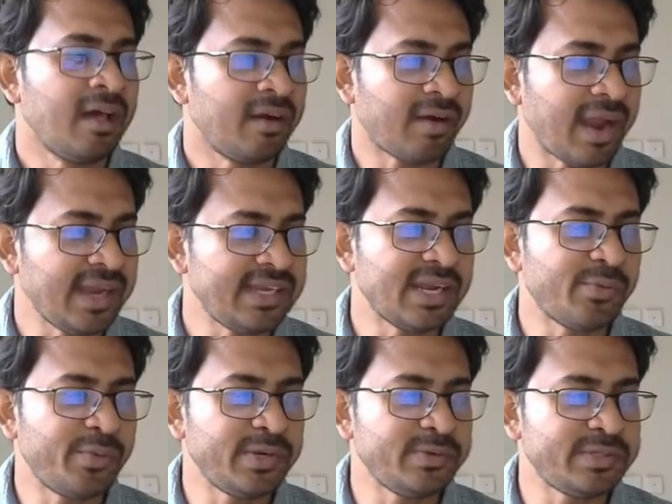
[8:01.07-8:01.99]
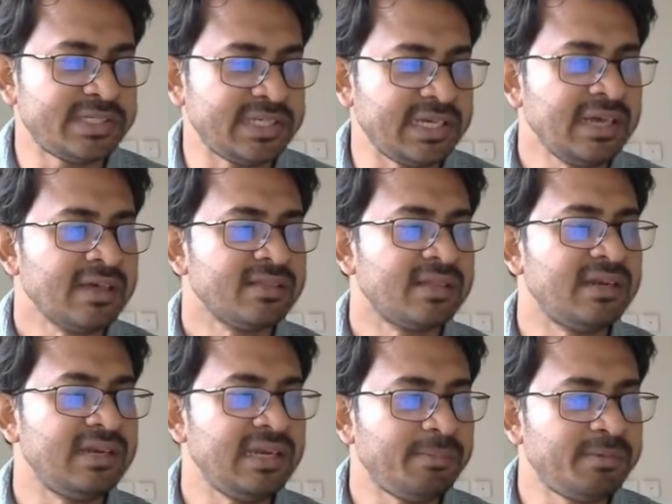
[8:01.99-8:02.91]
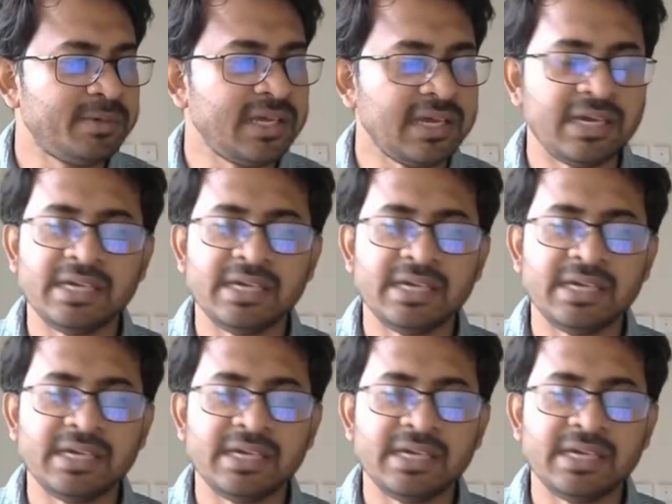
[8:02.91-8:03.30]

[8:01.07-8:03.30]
Right now when we see the Nifty